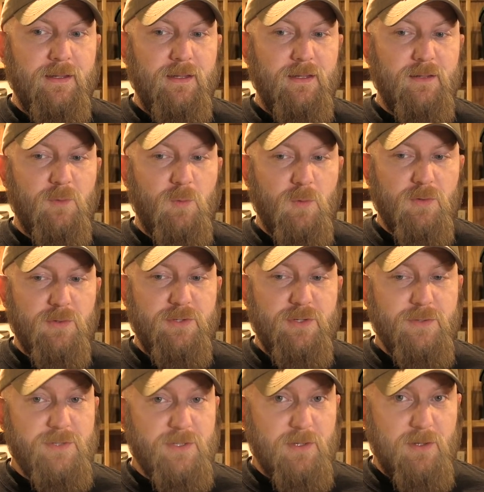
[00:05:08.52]
in order
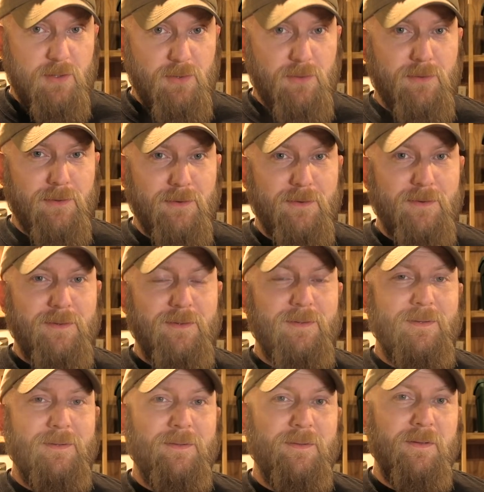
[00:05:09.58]
to secure
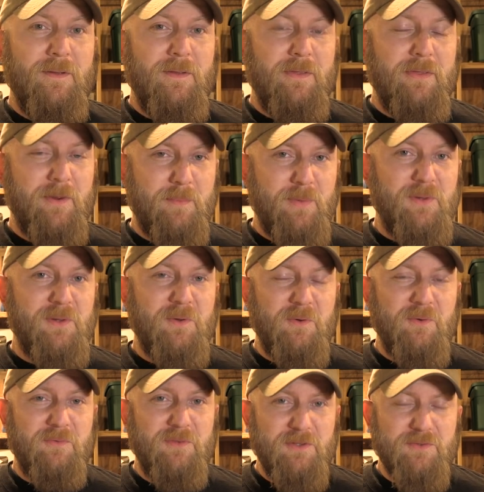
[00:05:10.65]
their
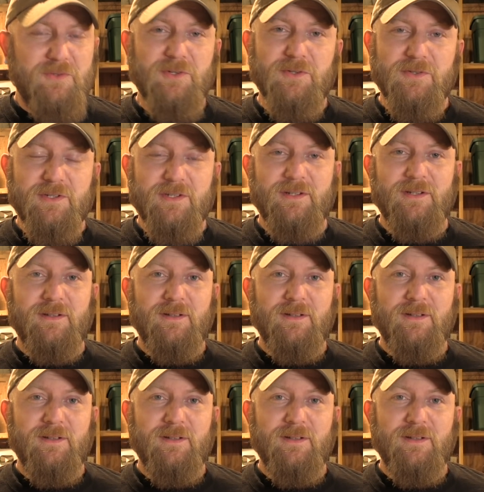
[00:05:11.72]
political futures,